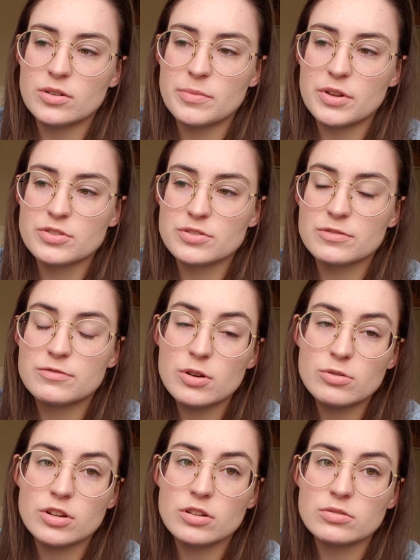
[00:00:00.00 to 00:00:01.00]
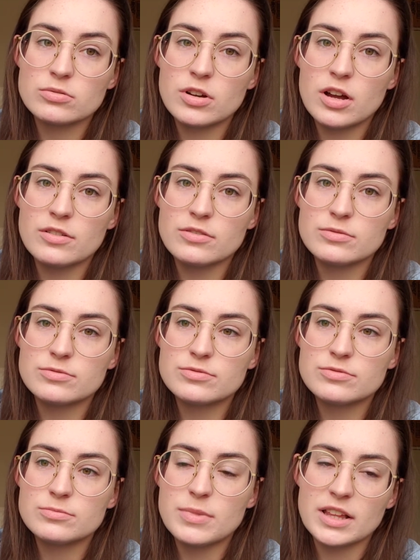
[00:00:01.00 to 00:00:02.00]
there's a photo of
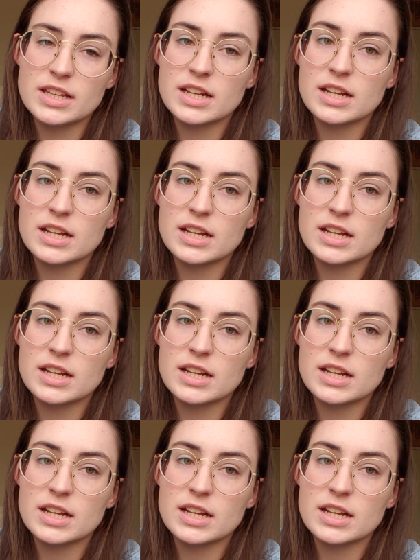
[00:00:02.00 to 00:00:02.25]
Melanie and